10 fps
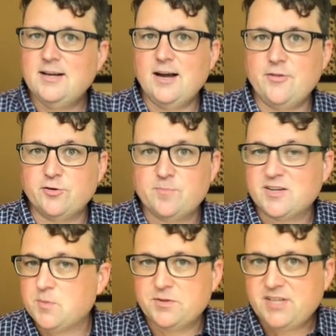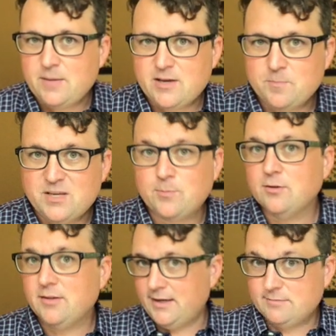There's Mesopotamian
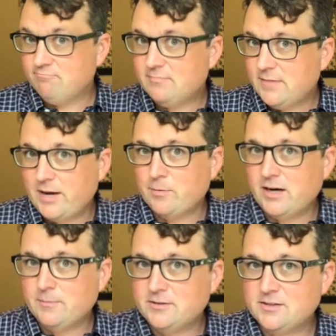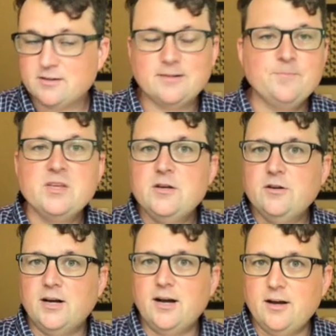people like Abraham and Sarah.
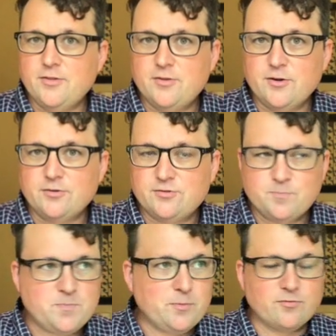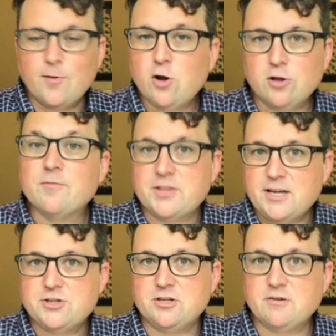There's people from all over the
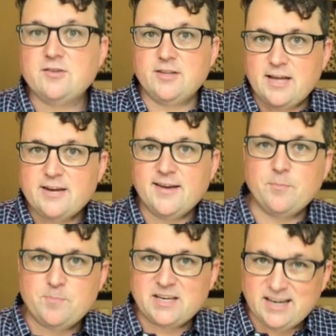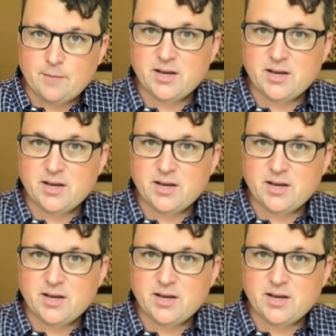ancient Near East that end up becoming